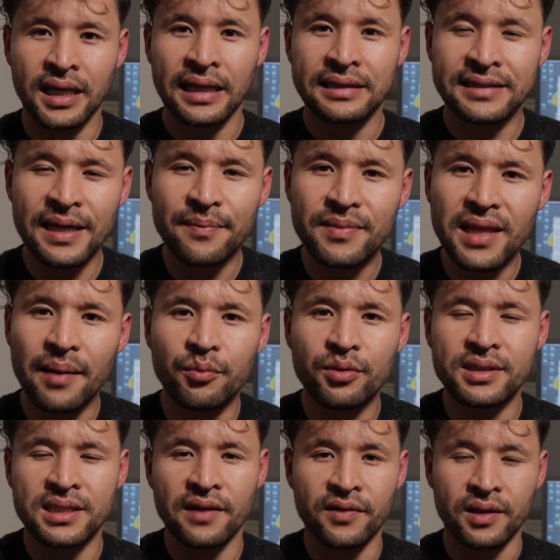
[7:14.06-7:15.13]
Tip number
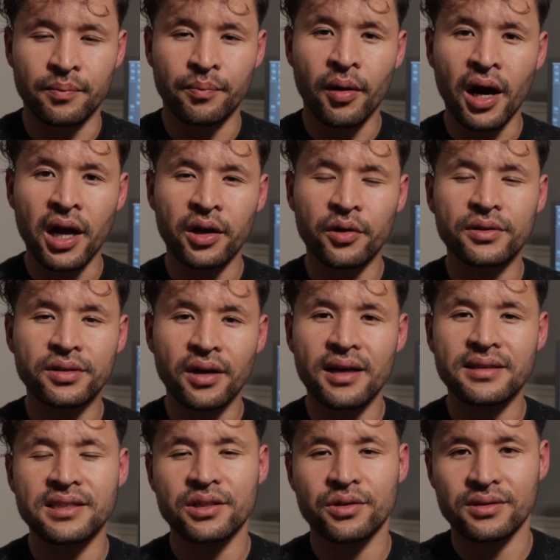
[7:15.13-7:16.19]
7,
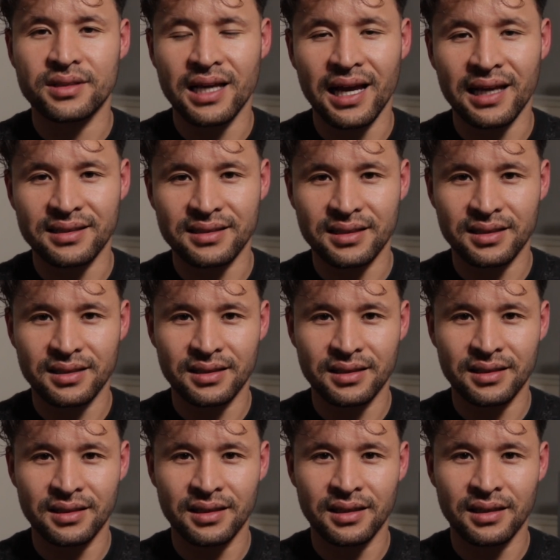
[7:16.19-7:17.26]
prioritizing your task.
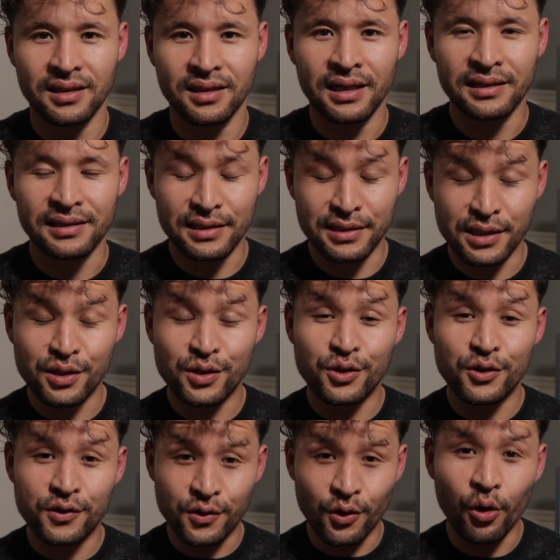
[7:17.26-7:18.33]
This is
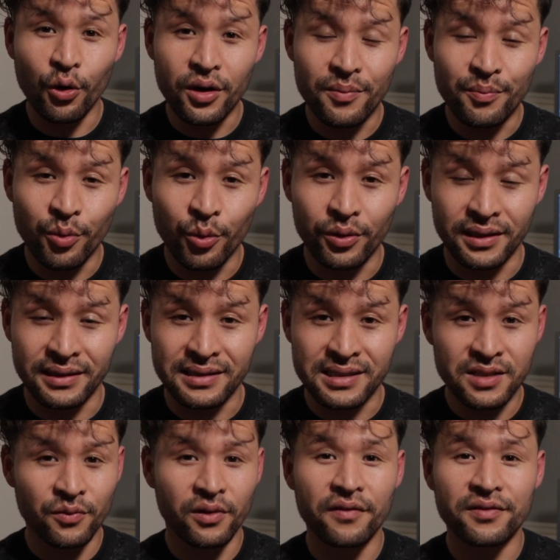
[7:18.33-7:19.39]
so important. This
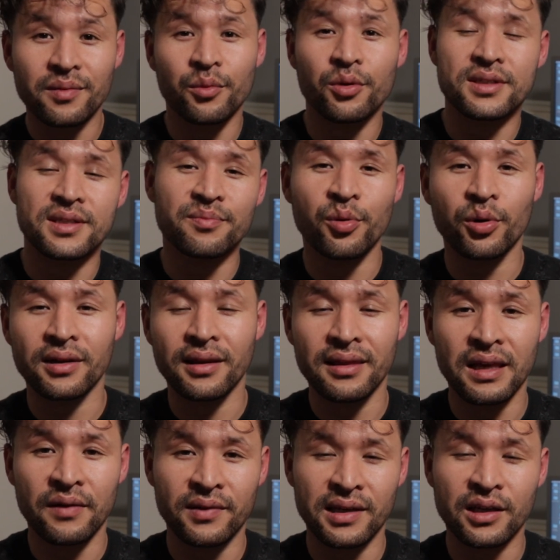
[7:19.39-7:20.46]
is one of the most important
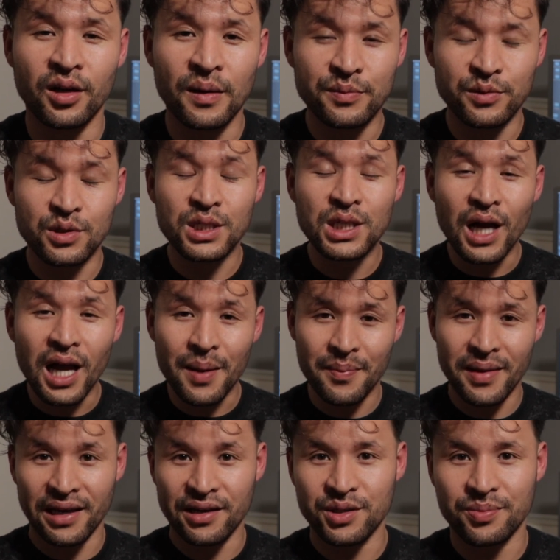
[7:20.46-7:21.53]
things when it comes to time
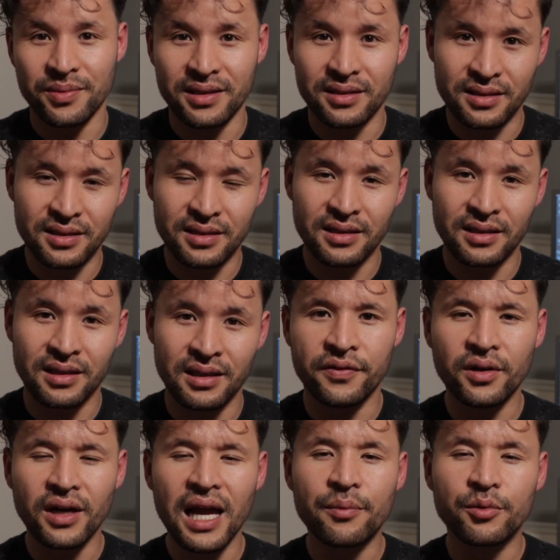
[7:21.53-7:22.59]
management. If
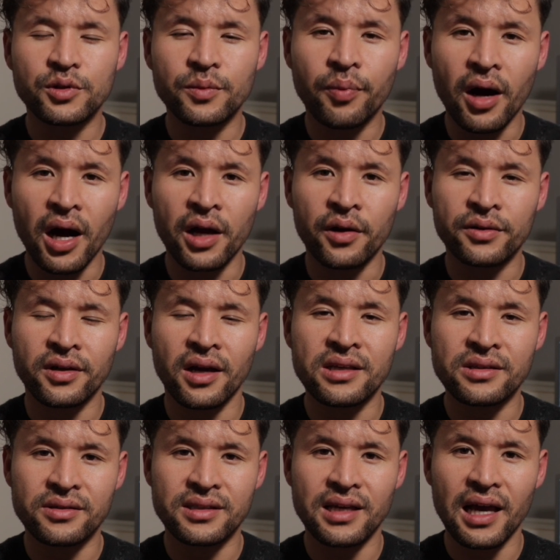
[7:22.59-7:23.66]
you're able to prioritize
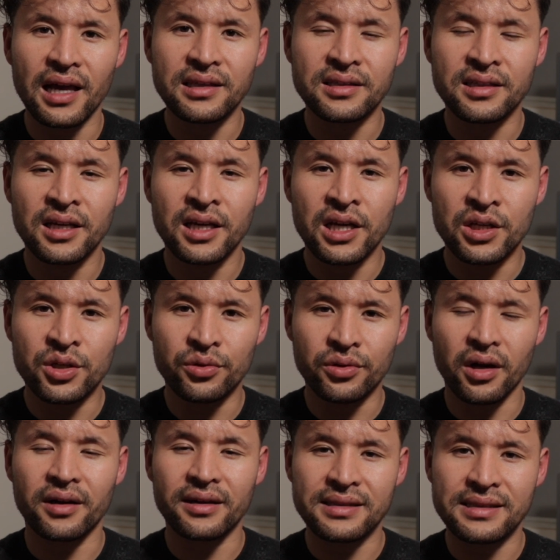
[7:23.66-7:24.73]
your task, you
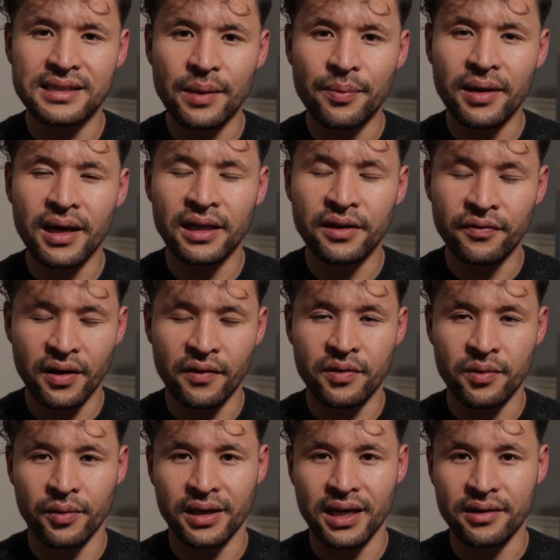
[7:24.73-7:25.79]
are a step ahead of
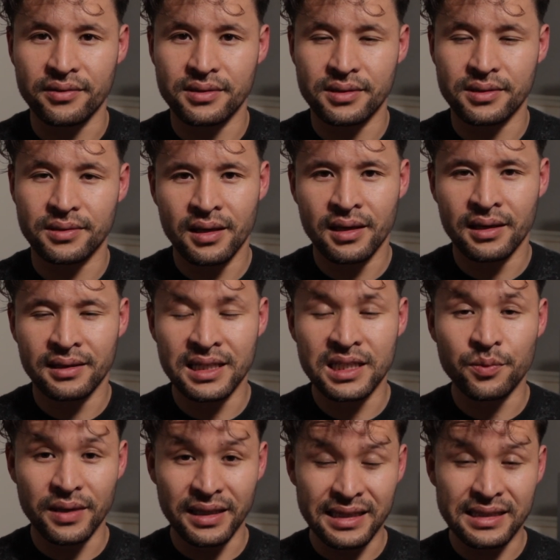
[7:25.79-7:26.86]
everyone else.
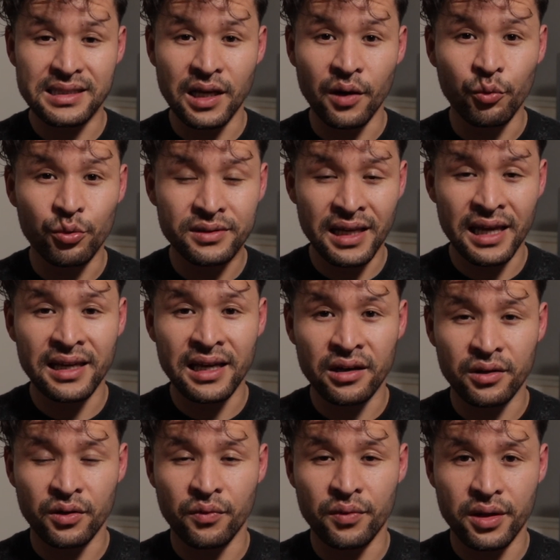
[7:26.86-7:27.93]
This in itself will take
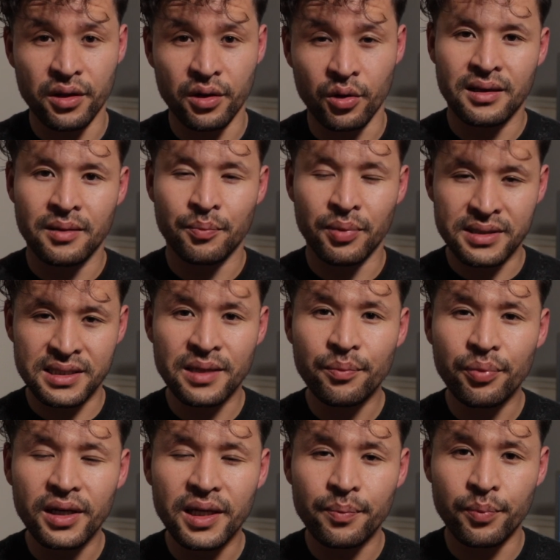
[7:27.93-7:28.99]
another video, but
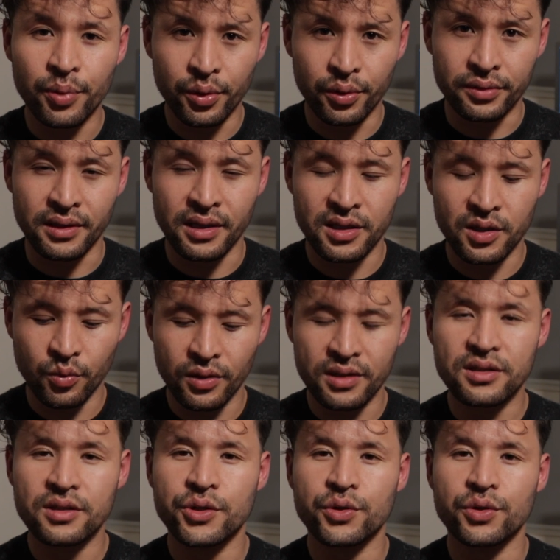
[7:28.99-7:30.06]
simply put, you
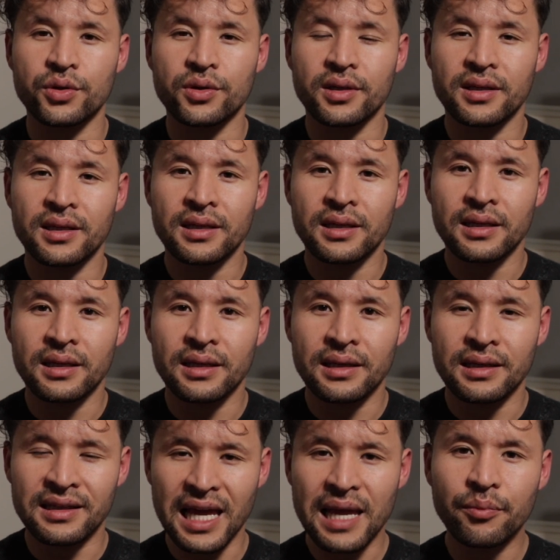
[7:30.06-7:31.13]
want to
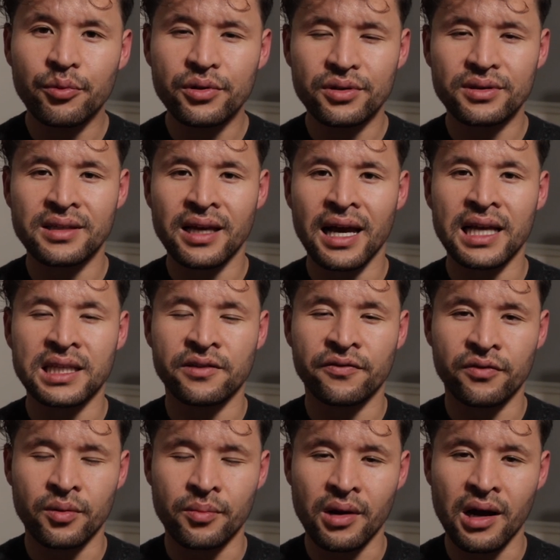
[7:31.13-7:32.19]
label your tasks
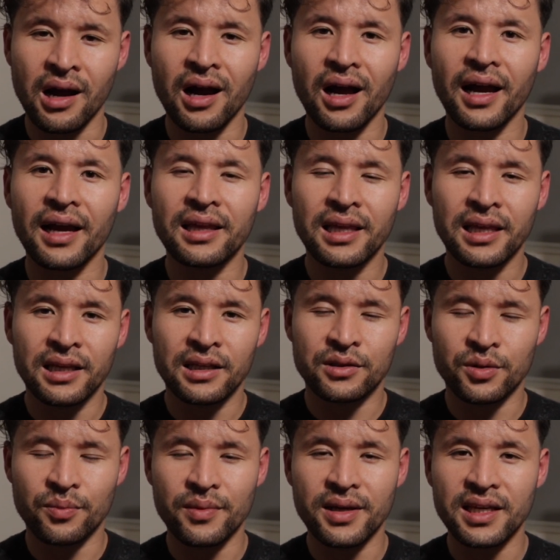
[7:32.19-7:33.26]
from high
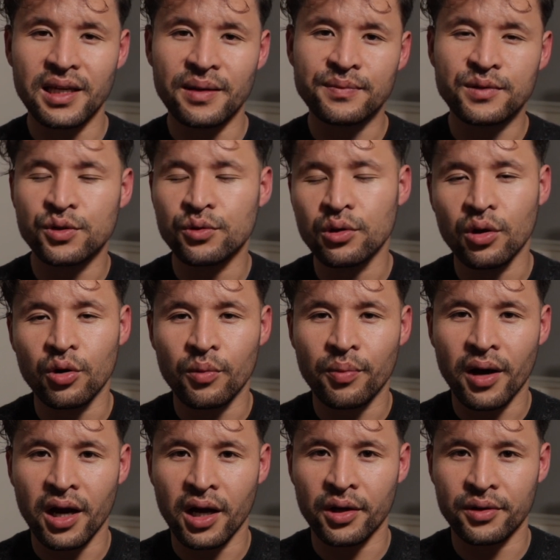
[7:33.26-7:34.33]
to medium to low
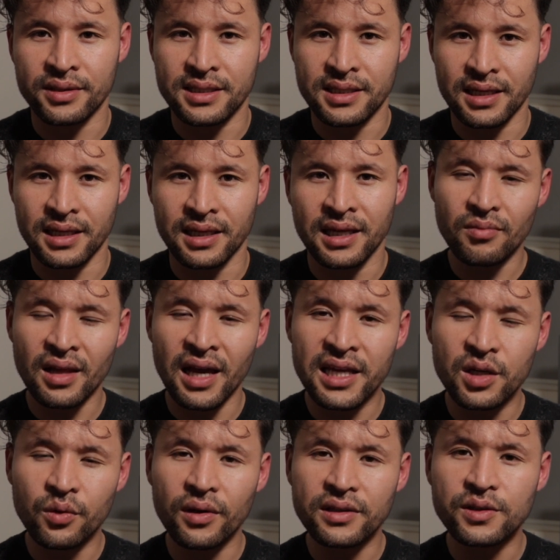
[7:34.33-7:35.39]
priority, and
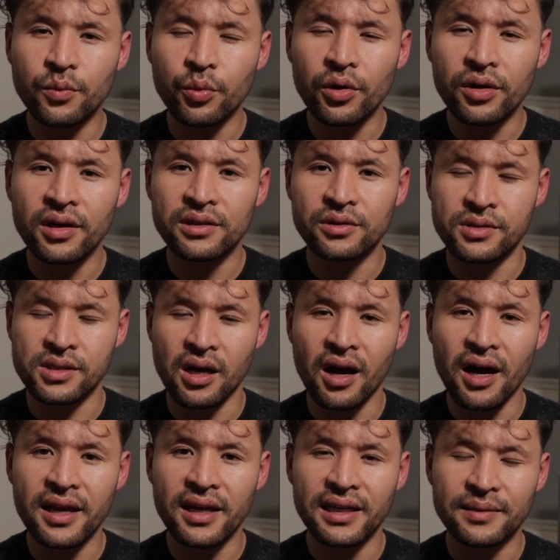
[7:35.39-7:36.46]
you want to work on those
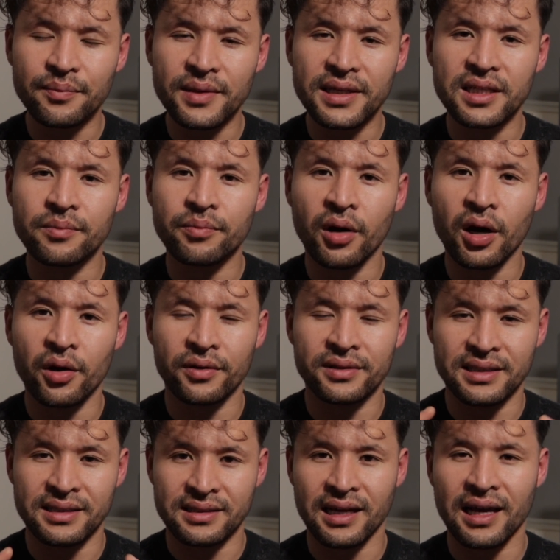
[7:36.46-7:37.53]
high and medium
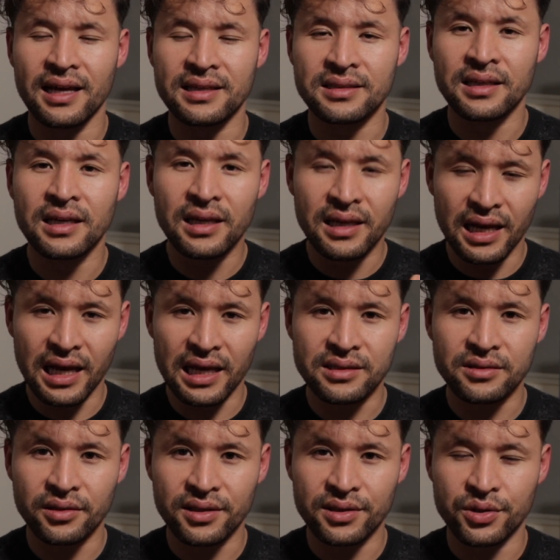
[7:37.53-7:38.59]
priority tasks as
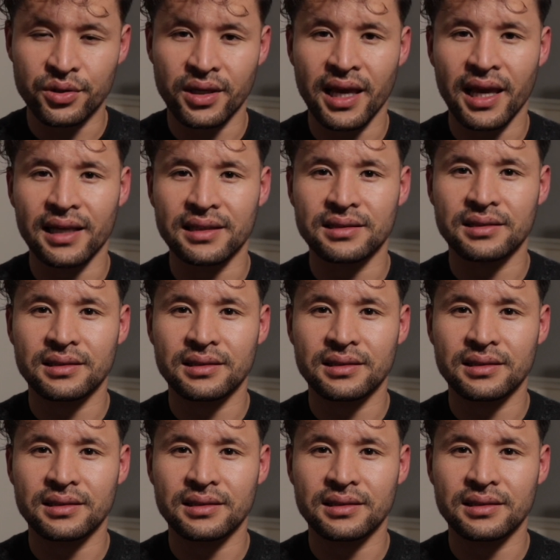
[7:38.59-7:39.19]
long as you can.